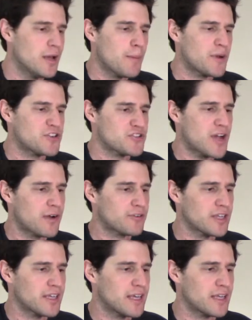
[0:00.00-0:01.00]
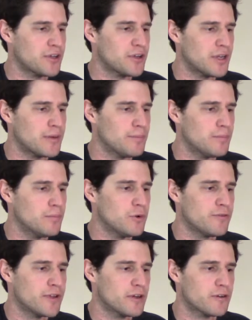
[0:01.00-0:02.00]
but you're not really getting good at
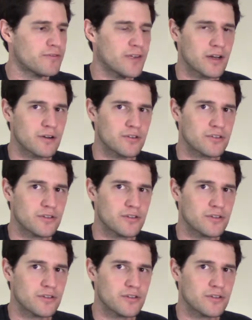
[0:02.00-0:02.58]
moving your fingers